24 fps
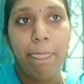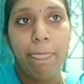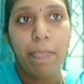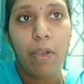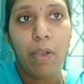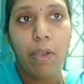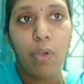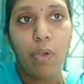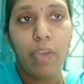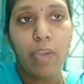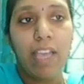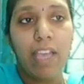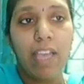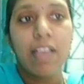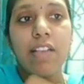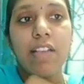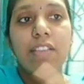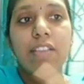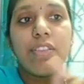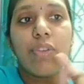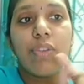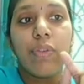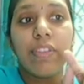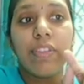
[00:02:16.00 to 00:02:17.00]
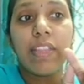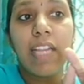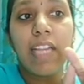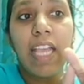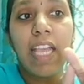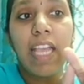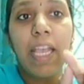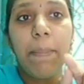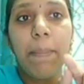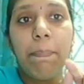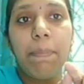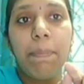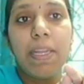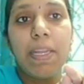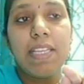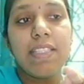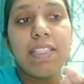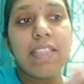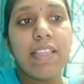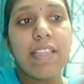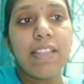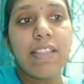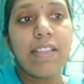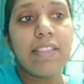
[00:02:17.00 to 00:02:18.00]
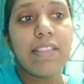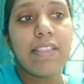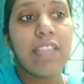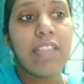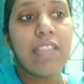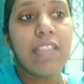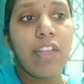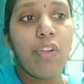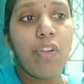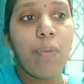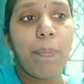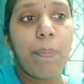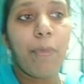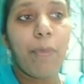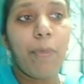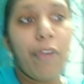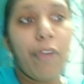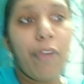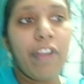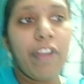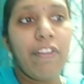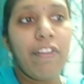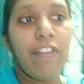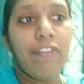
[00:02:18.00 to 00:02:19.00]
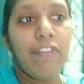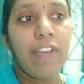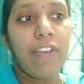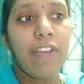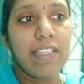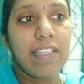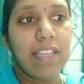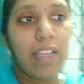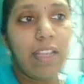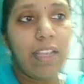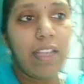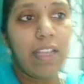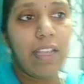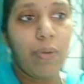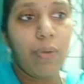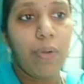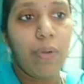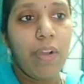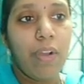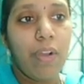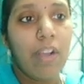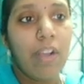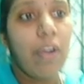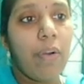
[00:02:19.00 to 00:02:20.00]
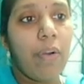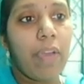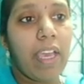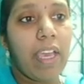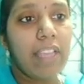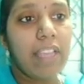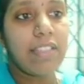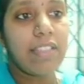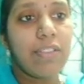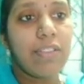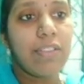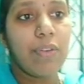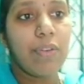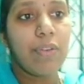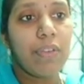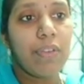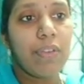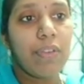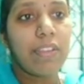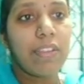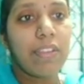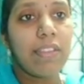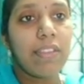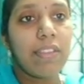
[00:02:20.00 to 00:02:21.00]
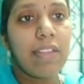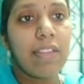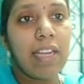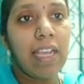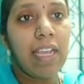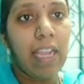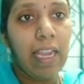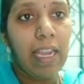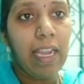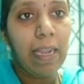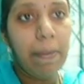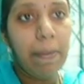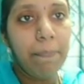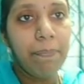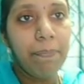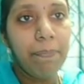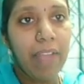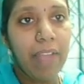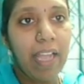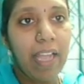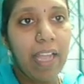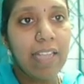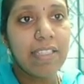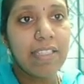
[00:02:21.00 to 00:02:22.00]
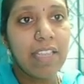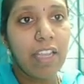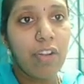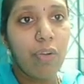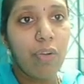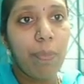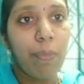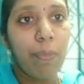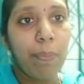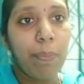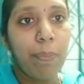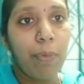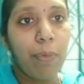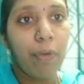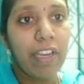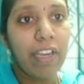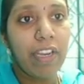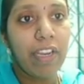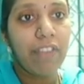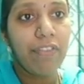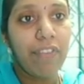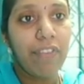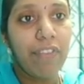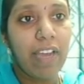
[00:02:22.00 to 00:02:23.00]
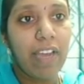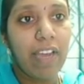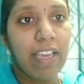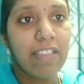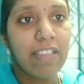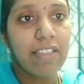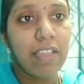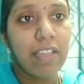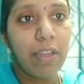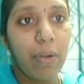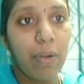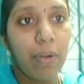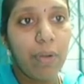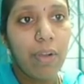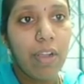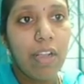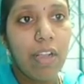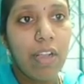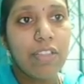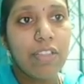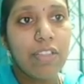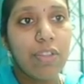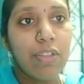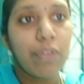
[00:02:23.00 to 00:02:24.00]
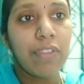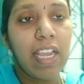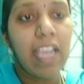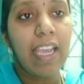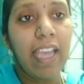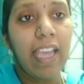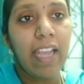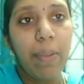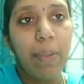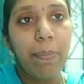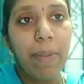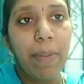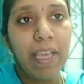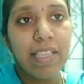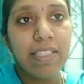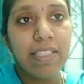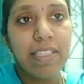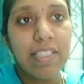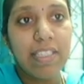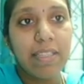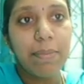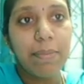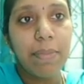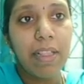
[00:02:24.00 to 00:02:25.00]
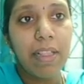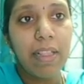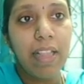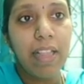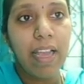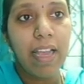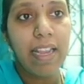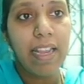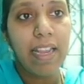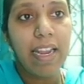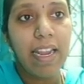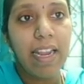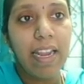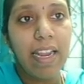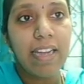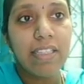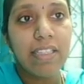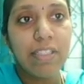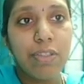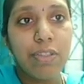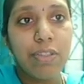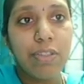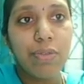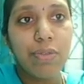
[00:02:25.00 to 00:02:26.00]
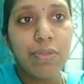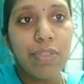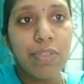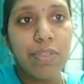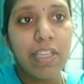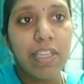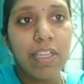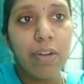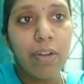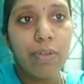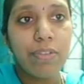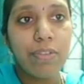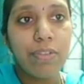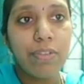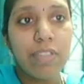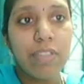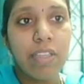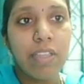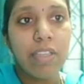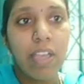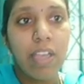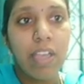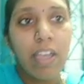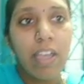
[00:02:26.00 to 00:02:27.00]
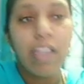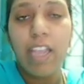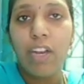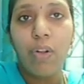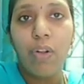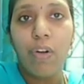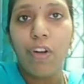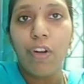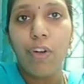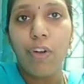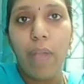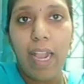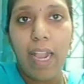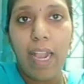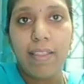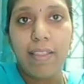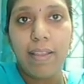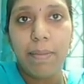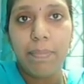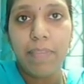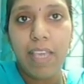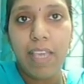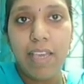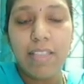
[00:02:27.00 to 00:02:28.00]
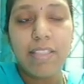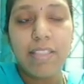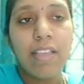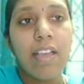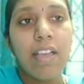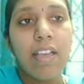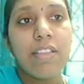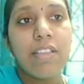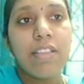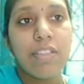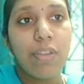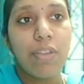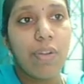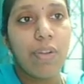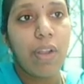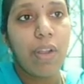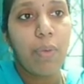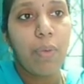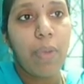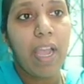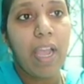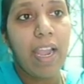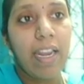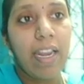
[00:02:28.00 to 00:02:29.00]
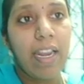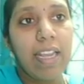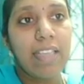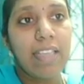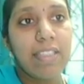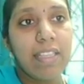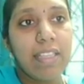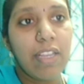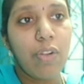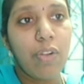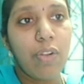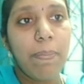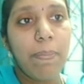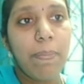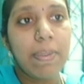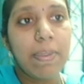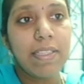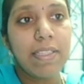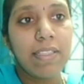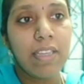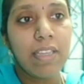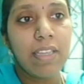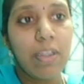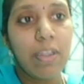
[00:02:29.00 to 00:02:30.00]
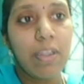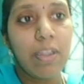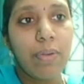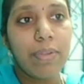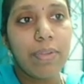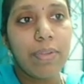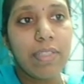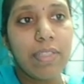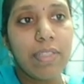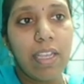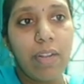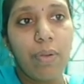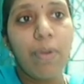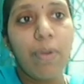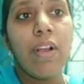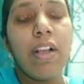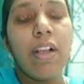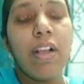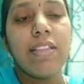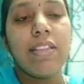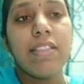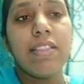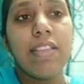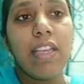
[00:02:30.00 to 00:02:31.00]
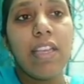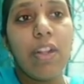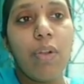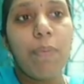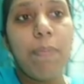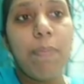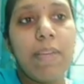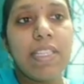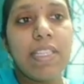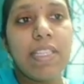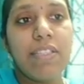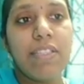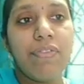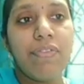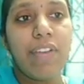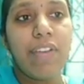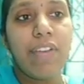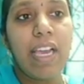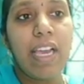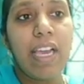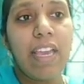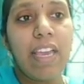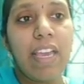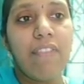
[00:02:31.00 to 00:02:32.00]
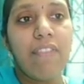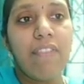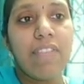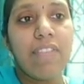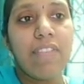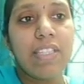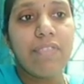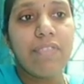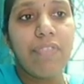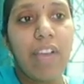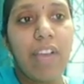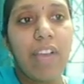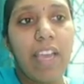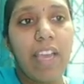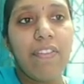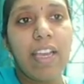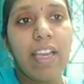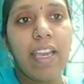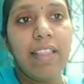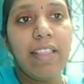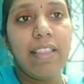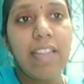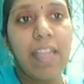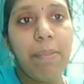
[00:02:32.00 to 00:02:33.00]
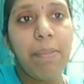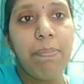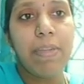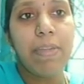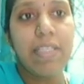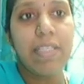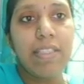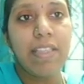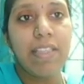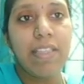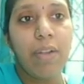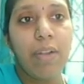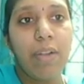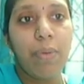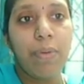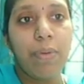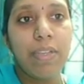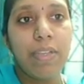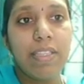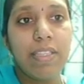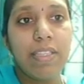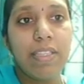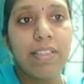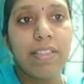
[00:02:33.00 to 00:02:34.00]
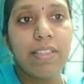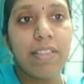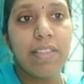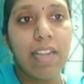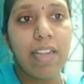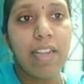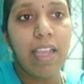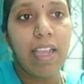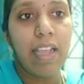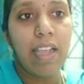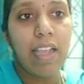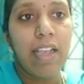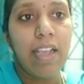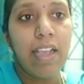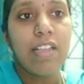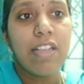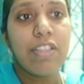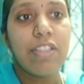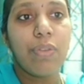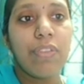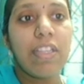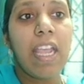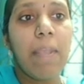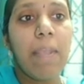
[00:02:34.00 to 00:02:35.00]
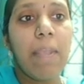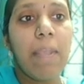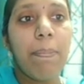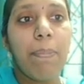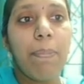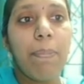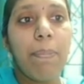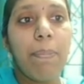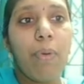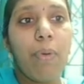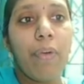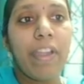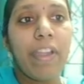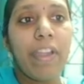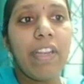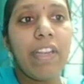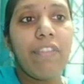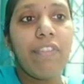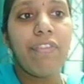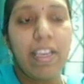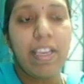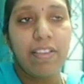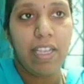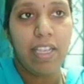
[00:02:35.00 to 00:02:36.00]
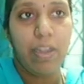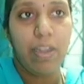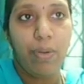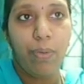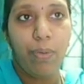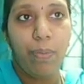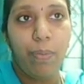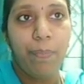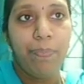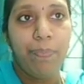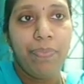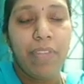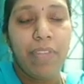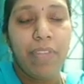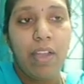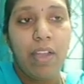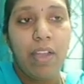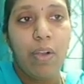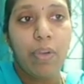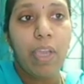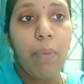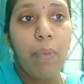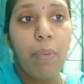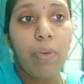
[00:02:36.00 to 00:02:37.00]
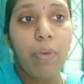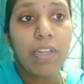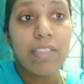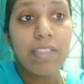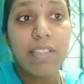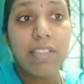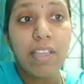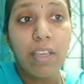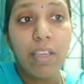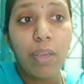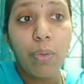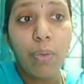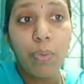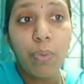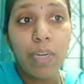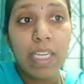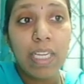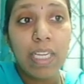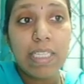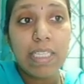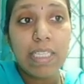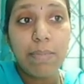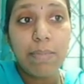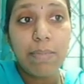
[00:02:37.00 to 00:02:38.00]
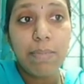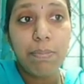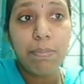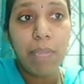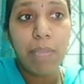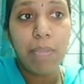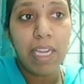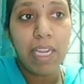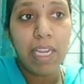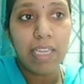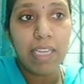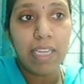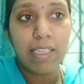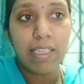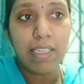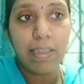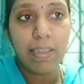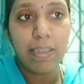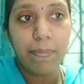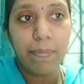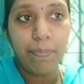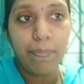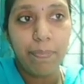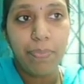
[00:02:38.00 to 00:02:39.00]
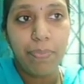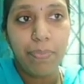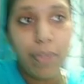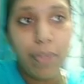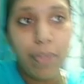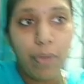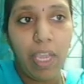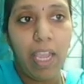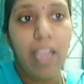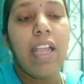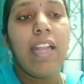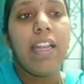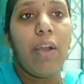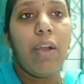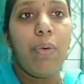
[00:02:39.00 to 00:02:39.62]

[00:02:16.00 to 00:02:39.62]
Okay, so 3 plus 0.50. Okay, so 3 and 0.50. So 3, can we place decimal and add two zeros in order to add them? Yes. So now adding 0 plus 0, 0. 0 plus 5 is 5. Again 3 plus 0 is 3. So 3.50. Okay, what is the unit? Meter. Okay, now